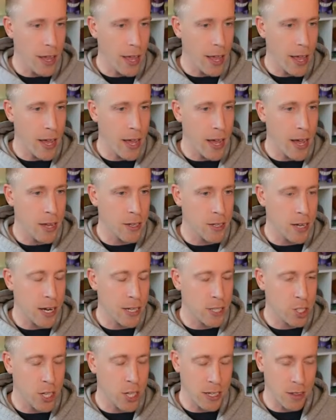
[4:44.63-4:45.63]
And
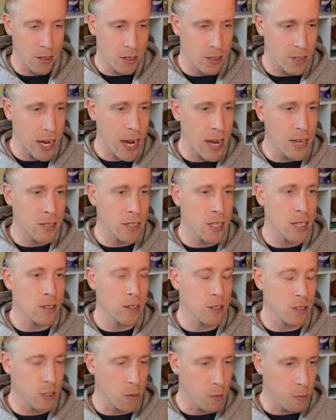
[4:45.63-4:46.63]
I check the
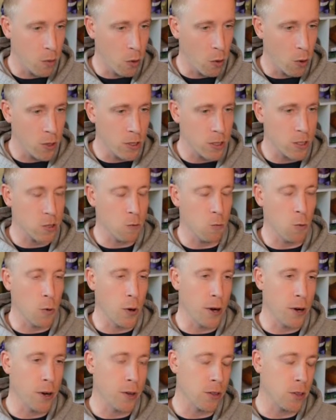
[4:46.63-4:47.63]
sizing, the supports,
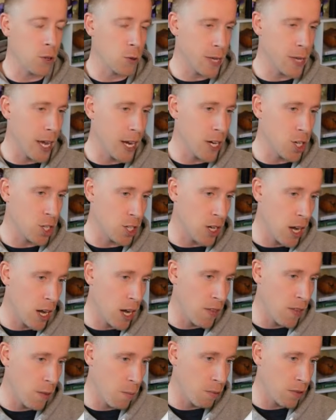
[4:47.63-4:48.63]
where the location
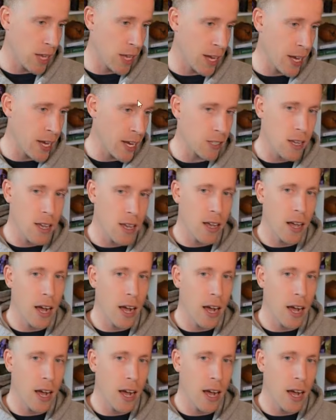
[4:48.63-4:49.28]
on the plate.